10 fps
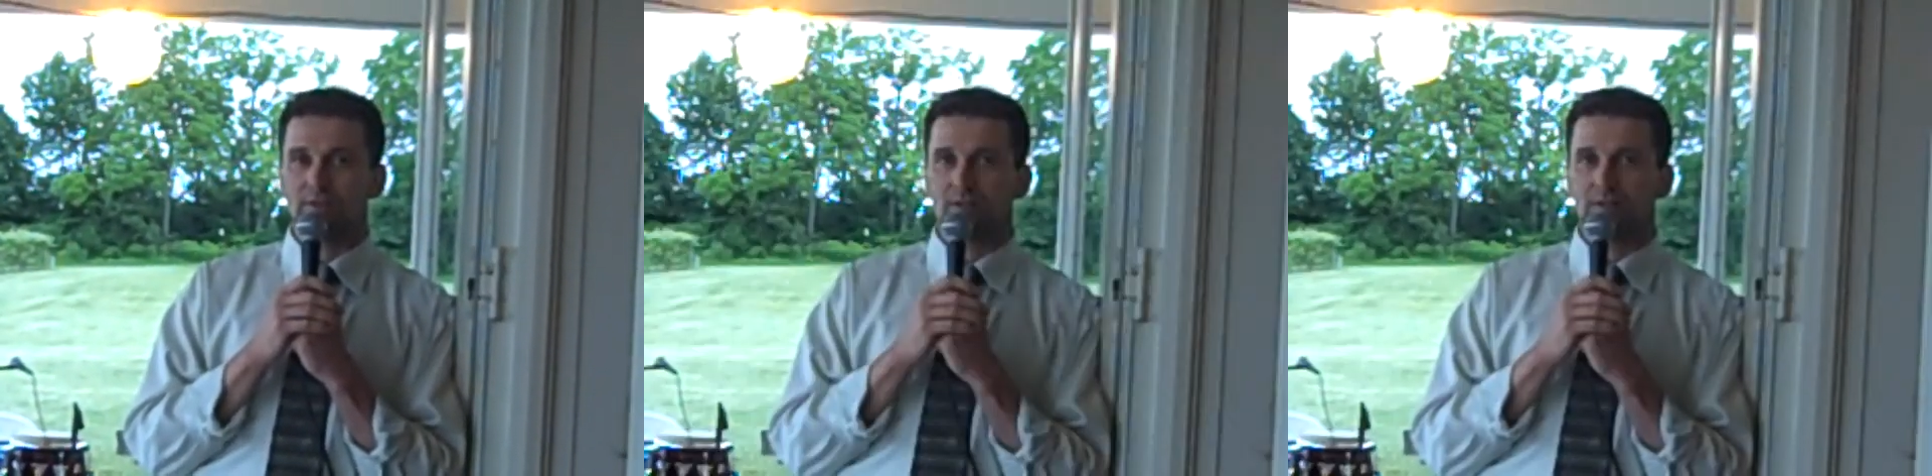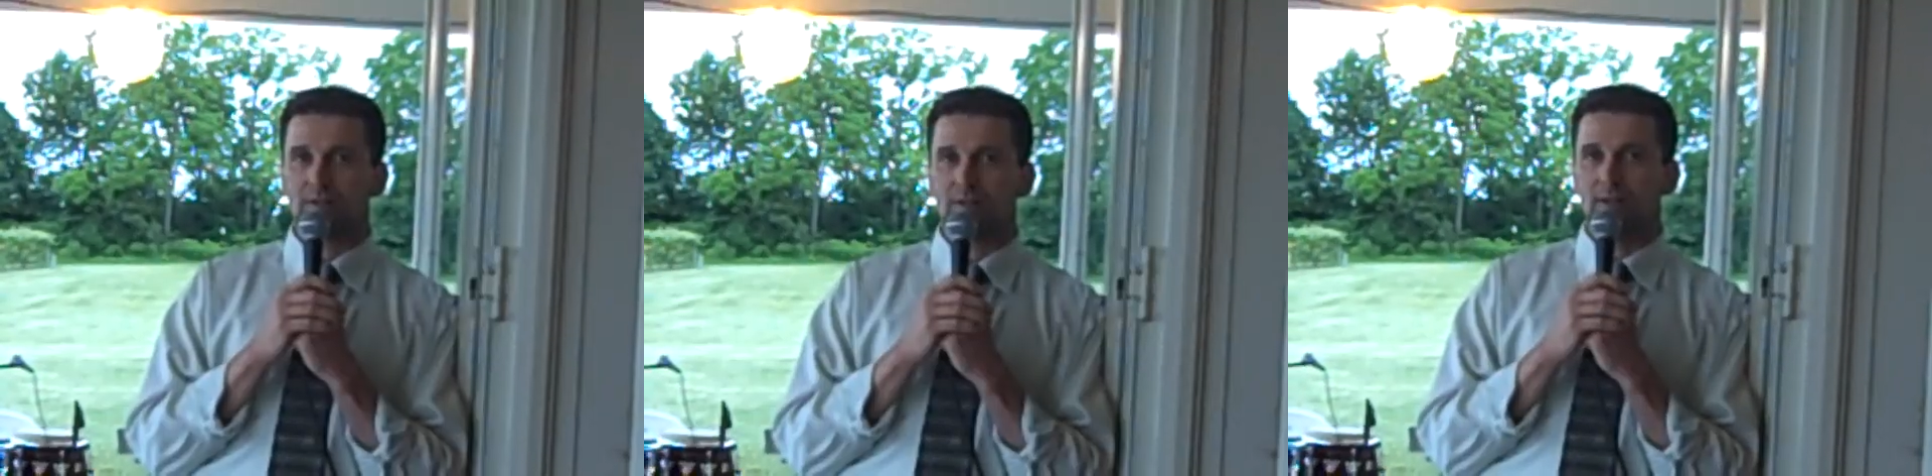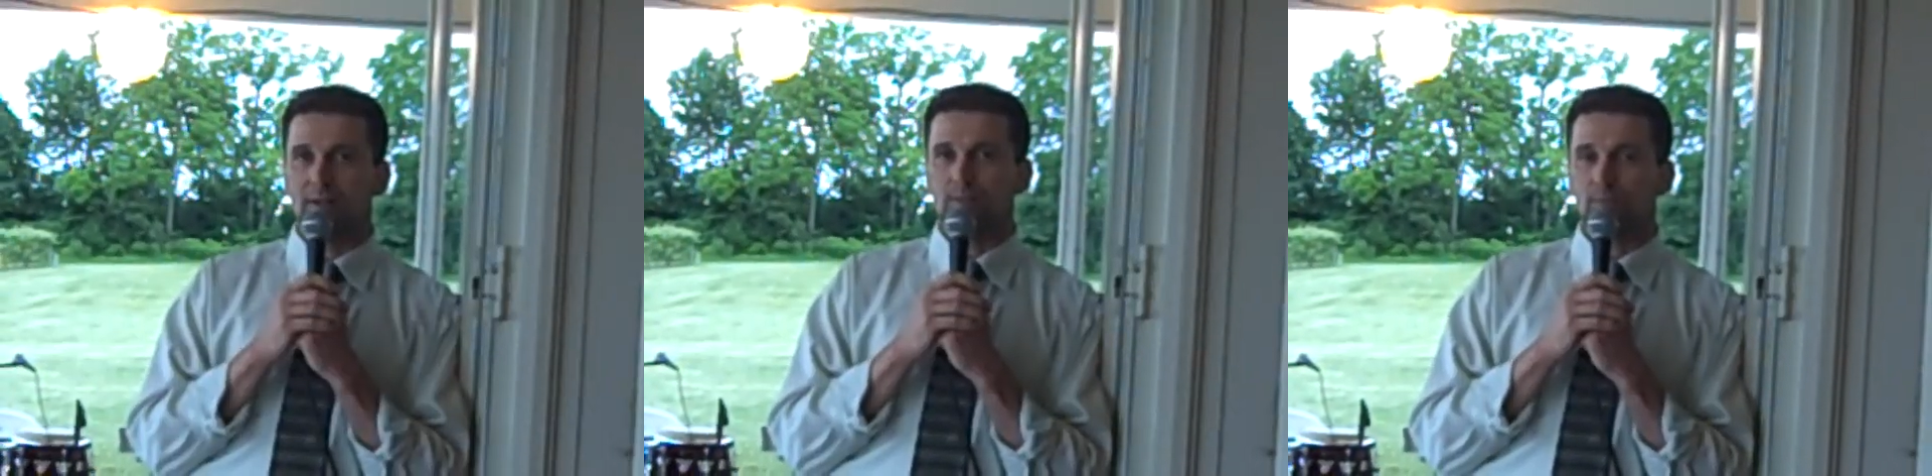series,
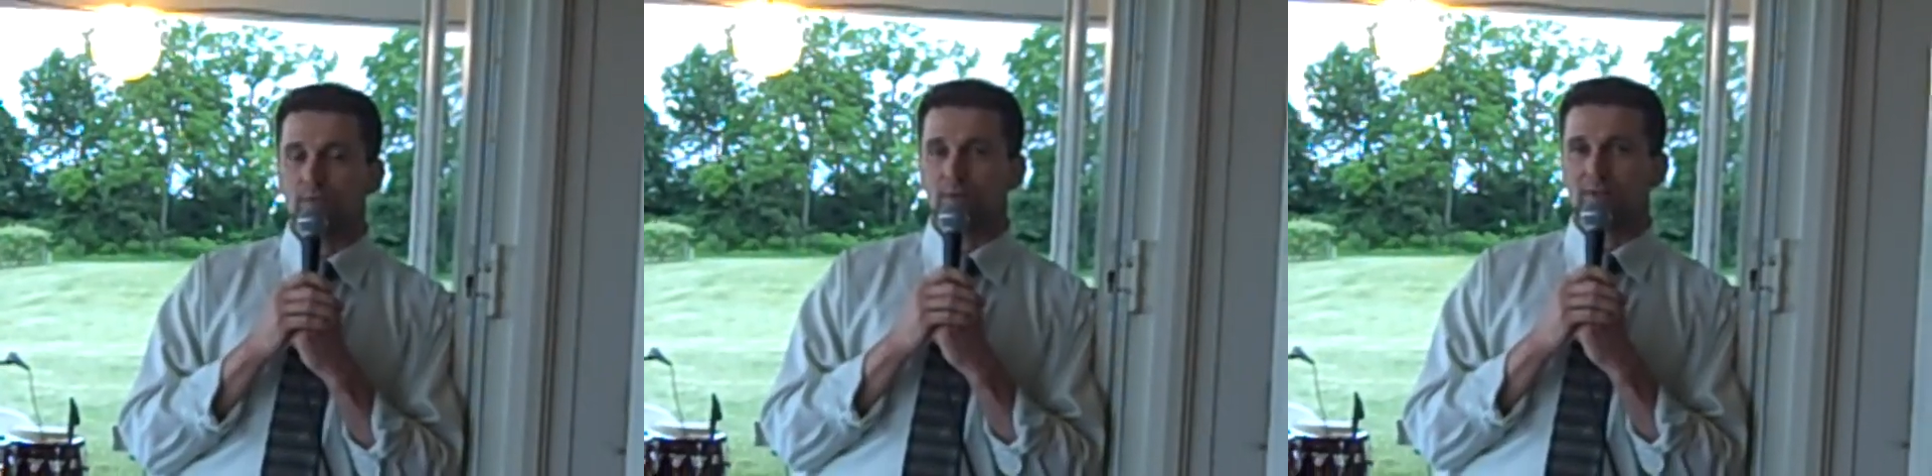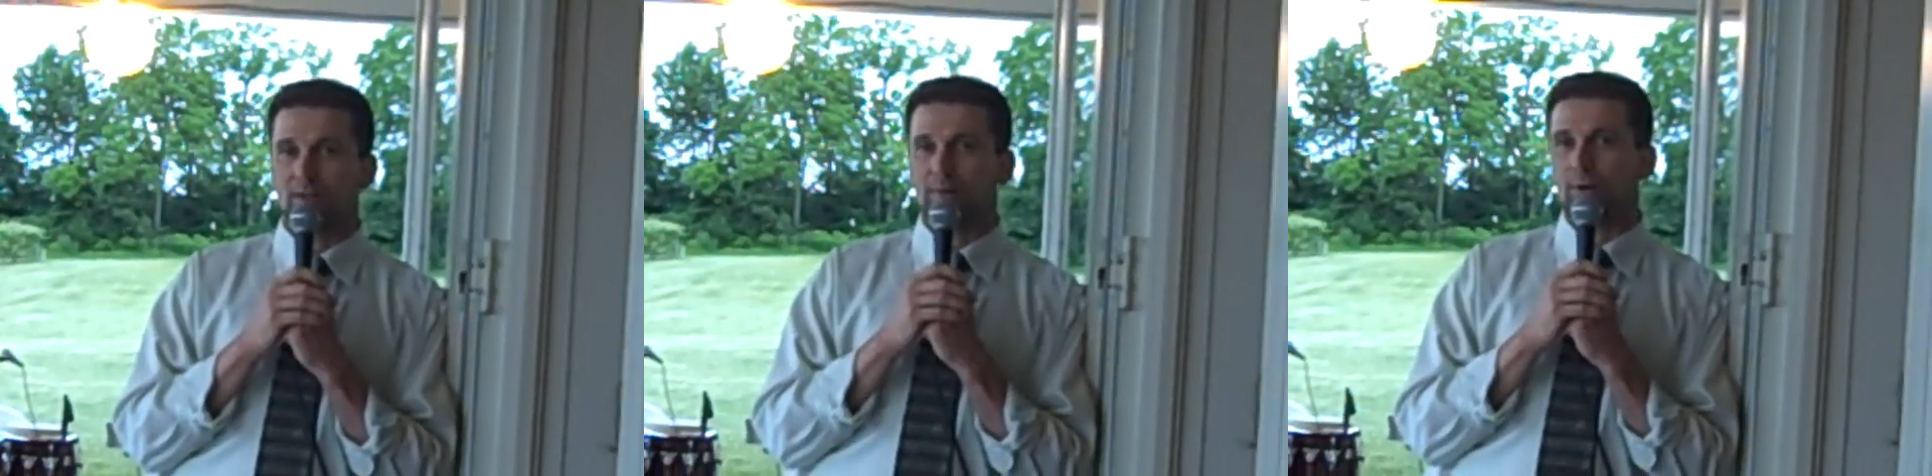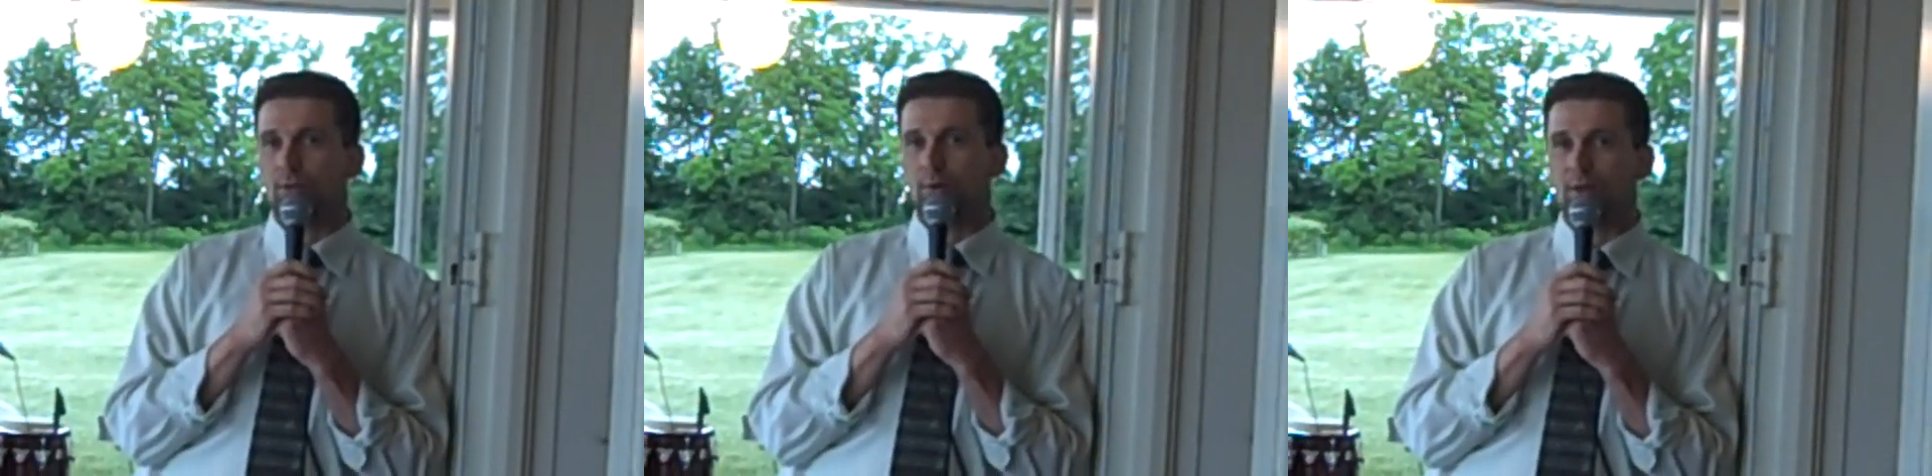was at
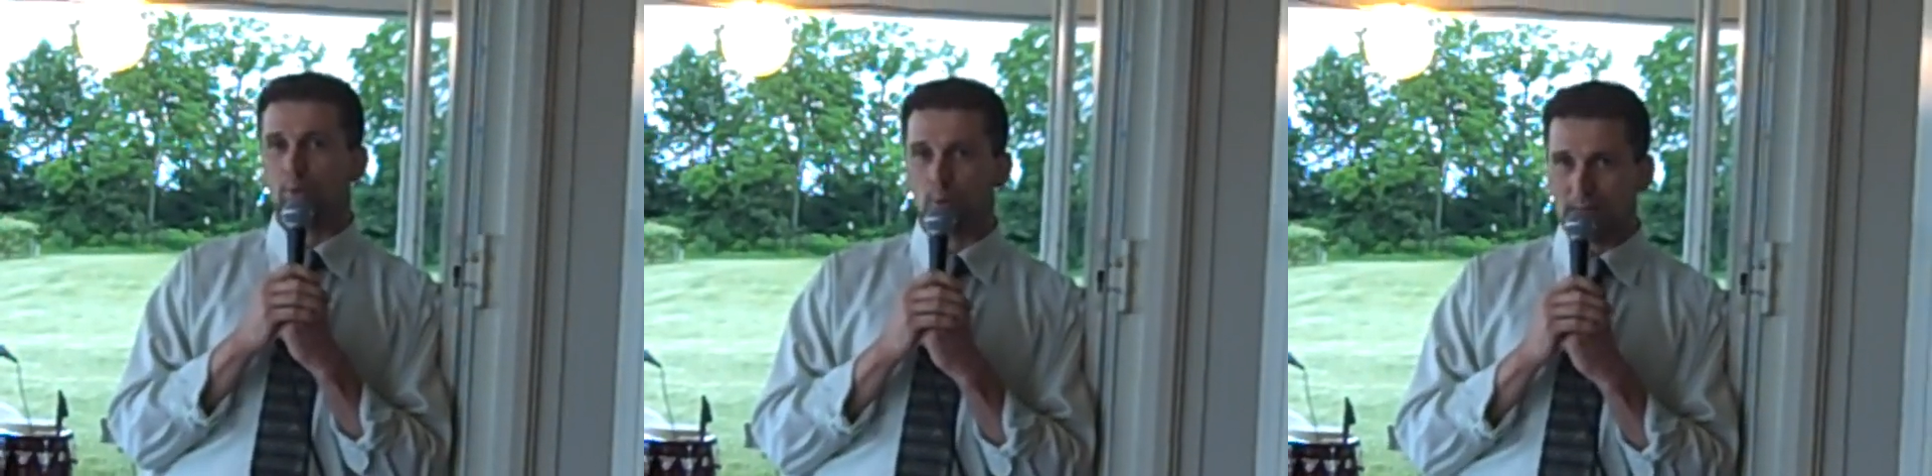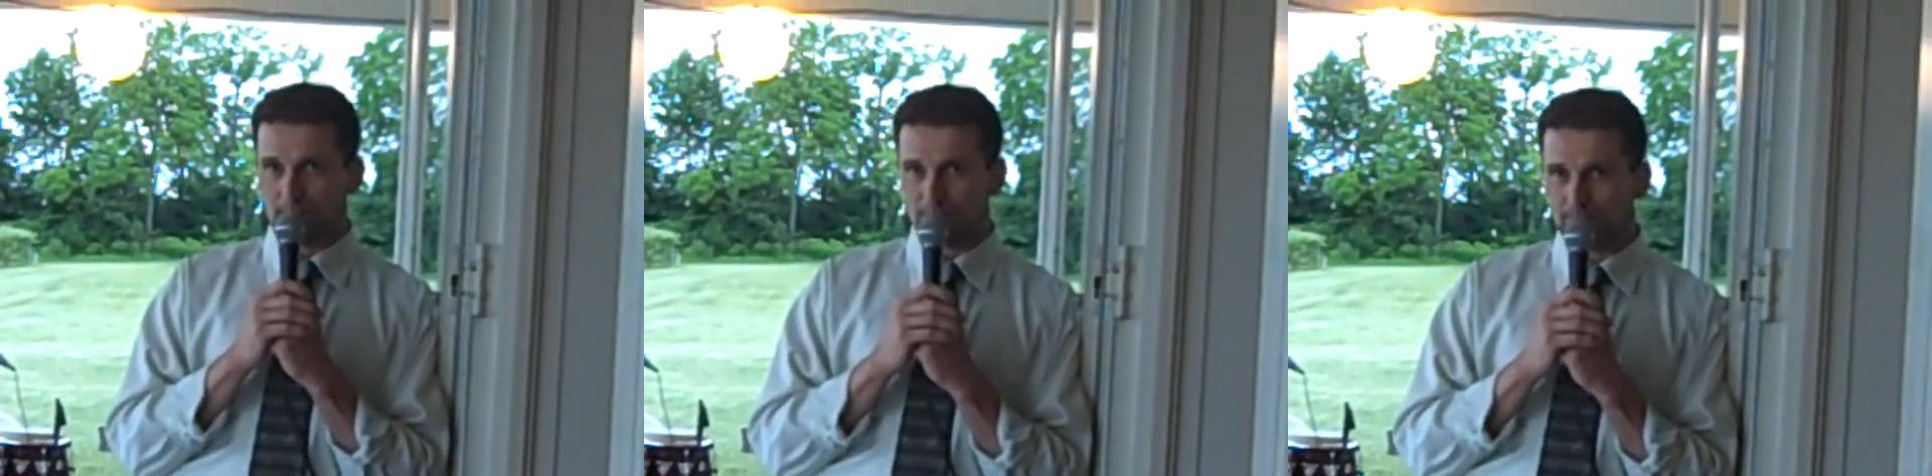about 33.